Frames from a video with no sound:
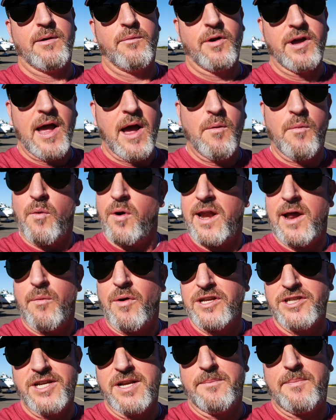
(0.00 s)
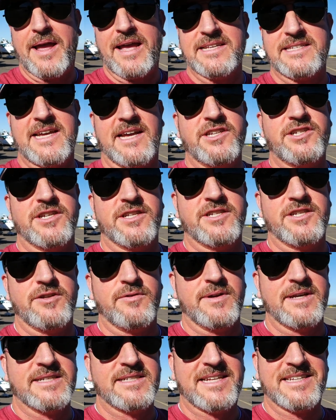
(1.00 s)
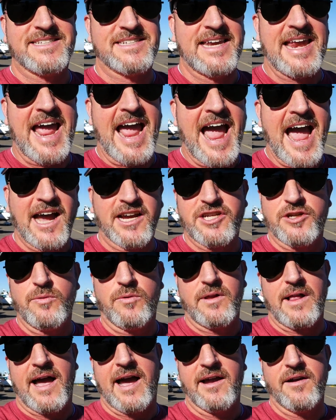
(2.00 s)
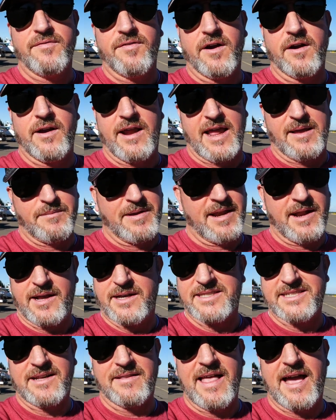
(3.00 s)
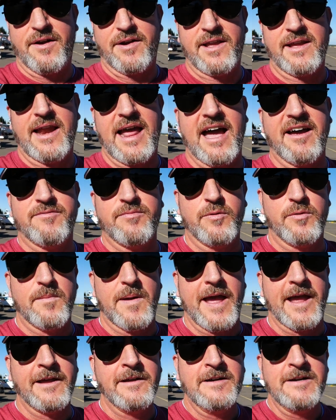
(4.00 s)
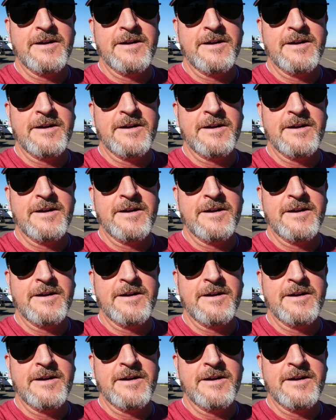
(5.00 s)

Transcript: And what, what I want you to pay attention to is it's an actual I F R day, meaning it's cloudy at Half Moon Bay.